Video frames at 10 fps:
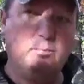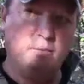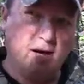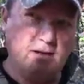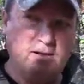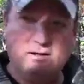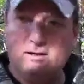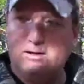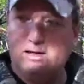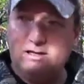but
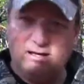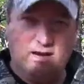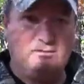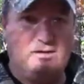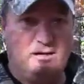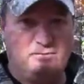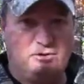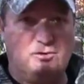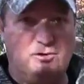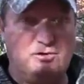he never gave us a
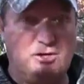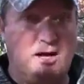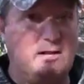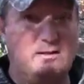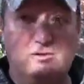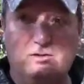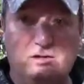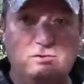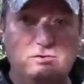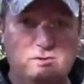clear shot, and that's
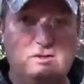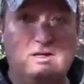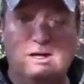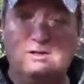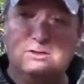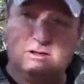usually the case.